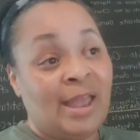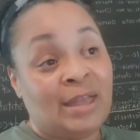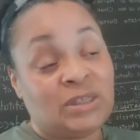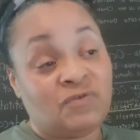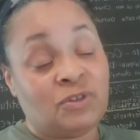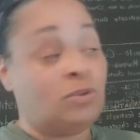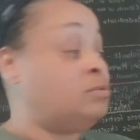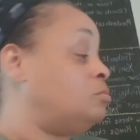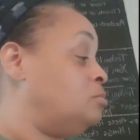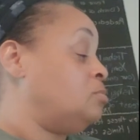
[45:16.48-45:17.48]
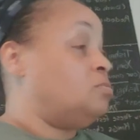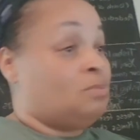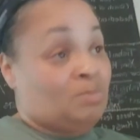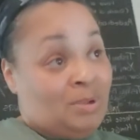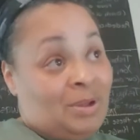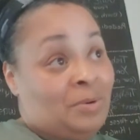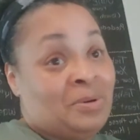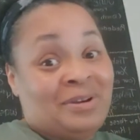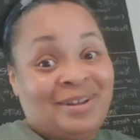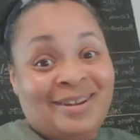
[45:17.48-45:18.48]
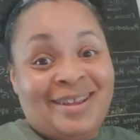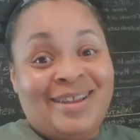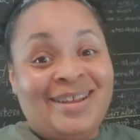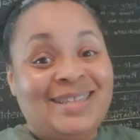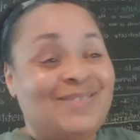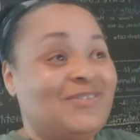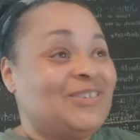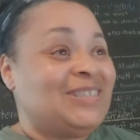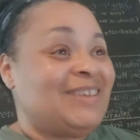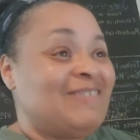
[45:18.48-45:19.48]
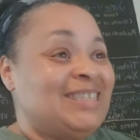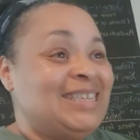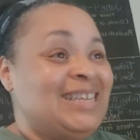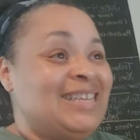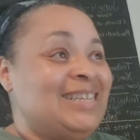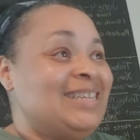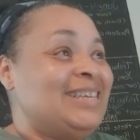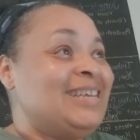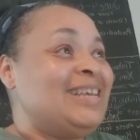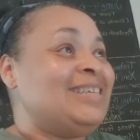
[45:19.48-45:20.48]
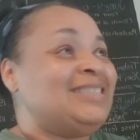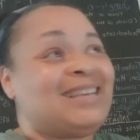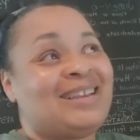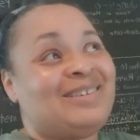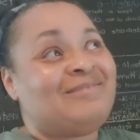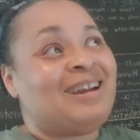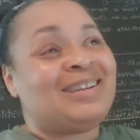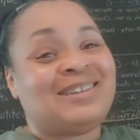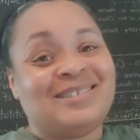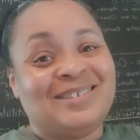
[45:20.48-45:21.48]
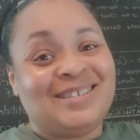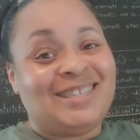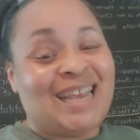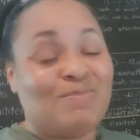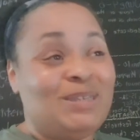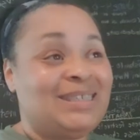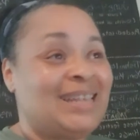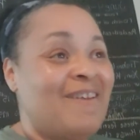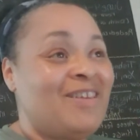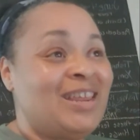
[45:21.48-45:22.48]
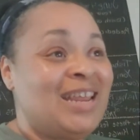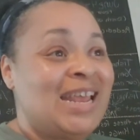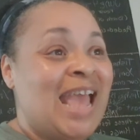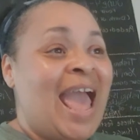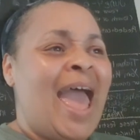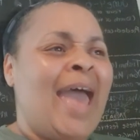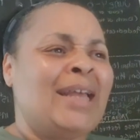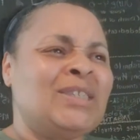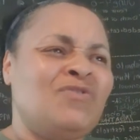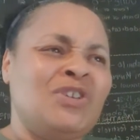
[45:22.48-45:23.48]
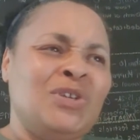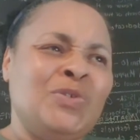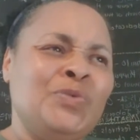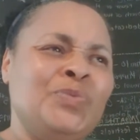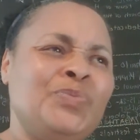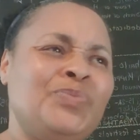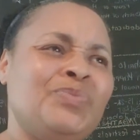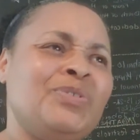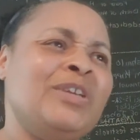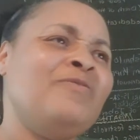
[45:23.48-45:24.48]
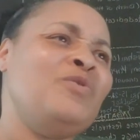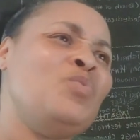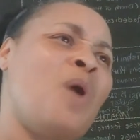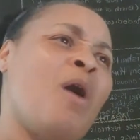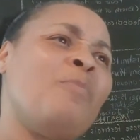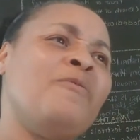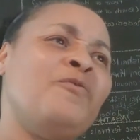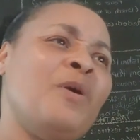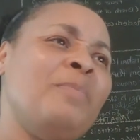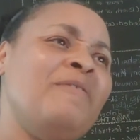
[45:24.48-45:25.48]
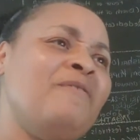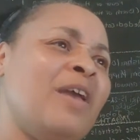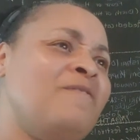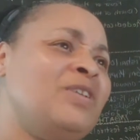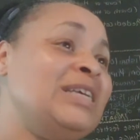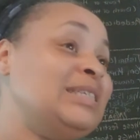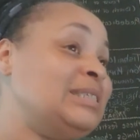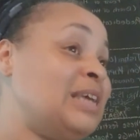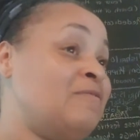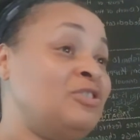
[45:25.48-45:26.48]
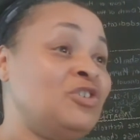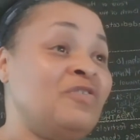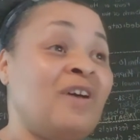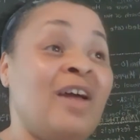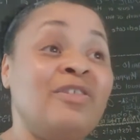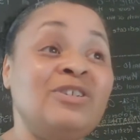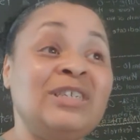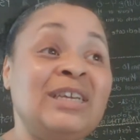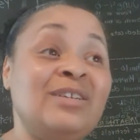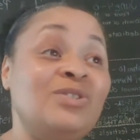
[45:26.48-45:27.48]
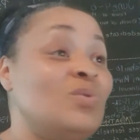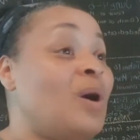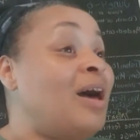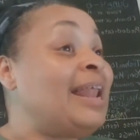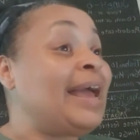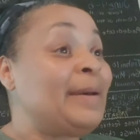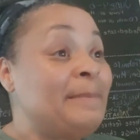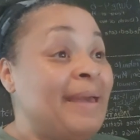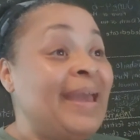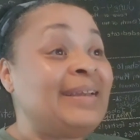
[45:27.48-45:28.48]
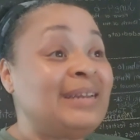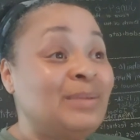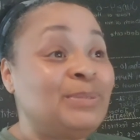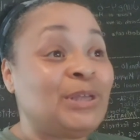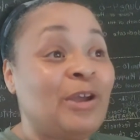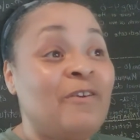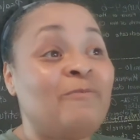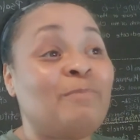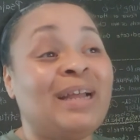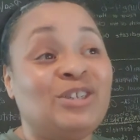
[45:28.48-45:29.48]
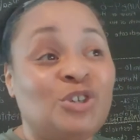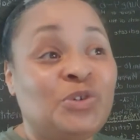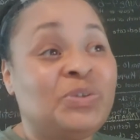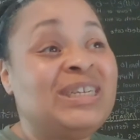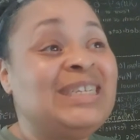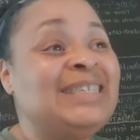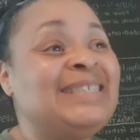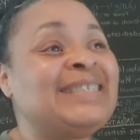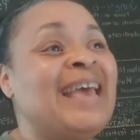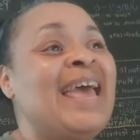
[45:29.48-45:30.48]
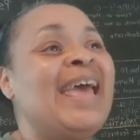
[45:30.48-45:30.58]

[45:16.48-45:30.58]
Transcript: As for you, I'm going to go on. It's verse seventeen, Second Chronicles chapter 7. As for you, if you walk before me faithfully as David your father did, and do all I command and observe my decrees,